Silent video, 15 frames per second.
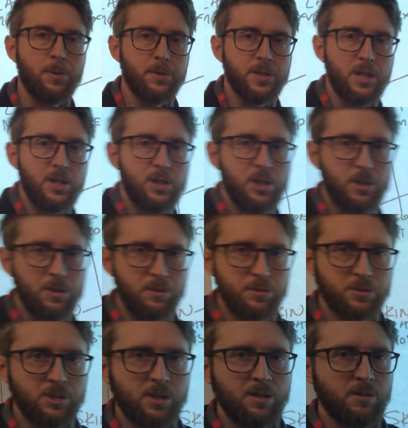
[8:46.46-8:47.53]

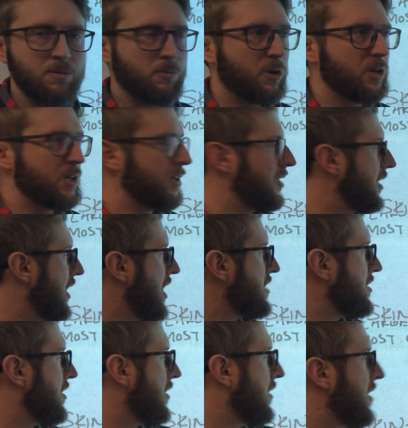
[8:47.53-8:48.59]
tissues working
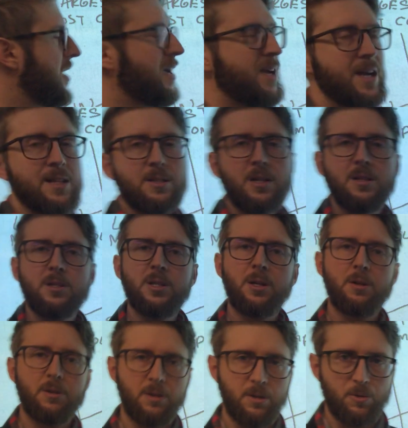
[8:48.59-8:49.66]
together, it's
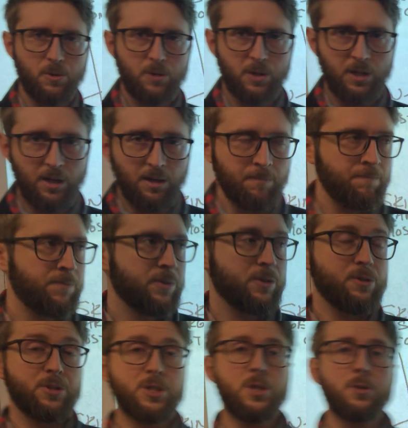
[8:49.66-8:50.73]
considered an organ.
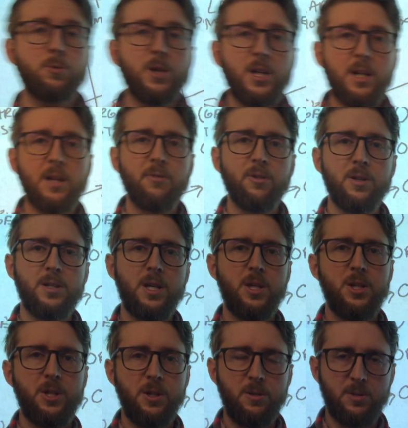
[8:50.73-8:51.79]
There's 3 different
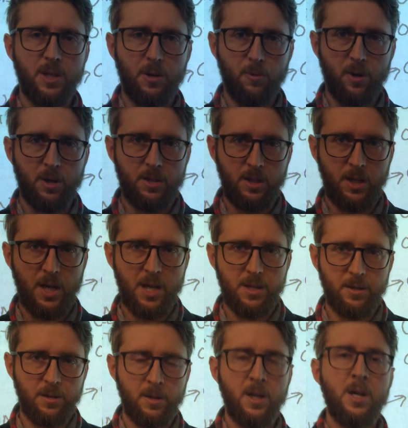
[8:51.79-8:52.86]
tissues that work
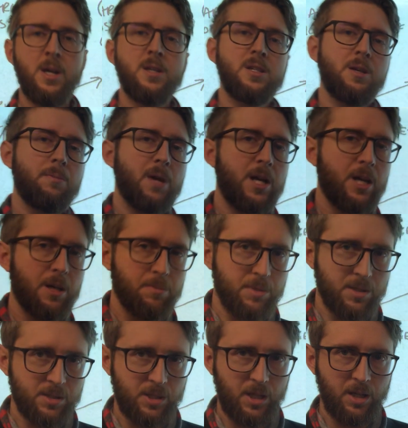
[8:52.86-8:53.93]
together to make up the
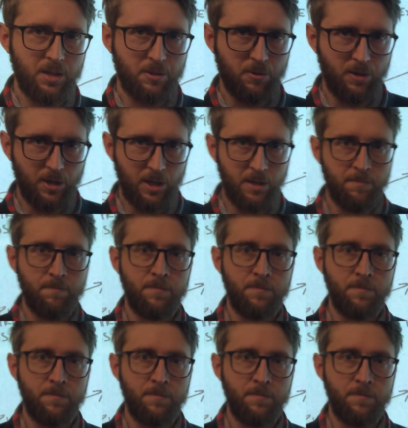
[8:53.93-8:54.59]
skin organ.